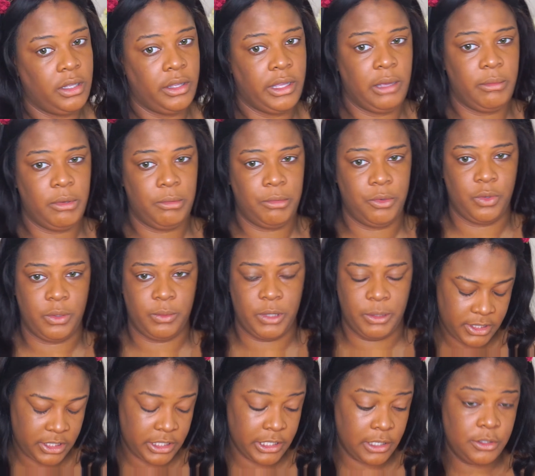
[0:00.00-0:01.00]
Okay, maybe one more.
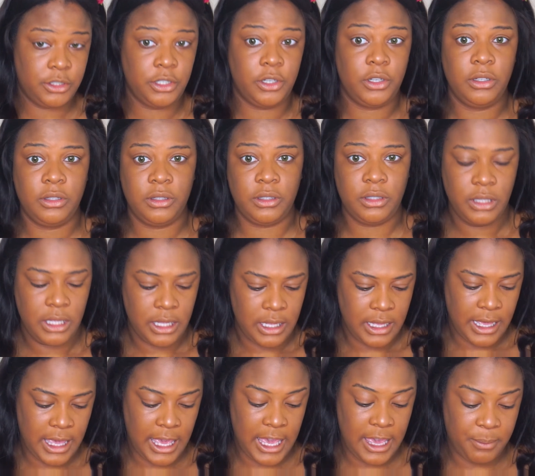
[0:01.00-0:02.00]
So total
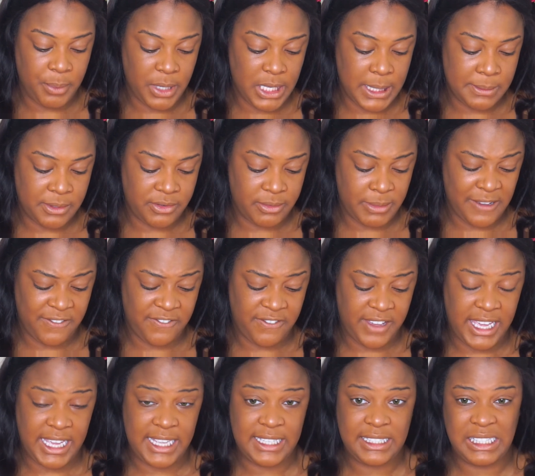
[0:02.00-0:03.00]
8 pumps for my
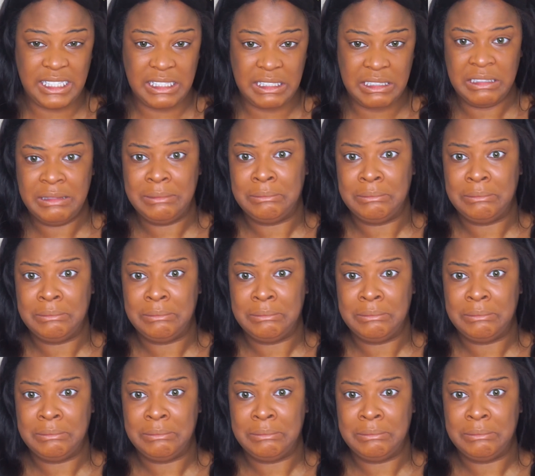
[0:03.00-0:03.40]
face.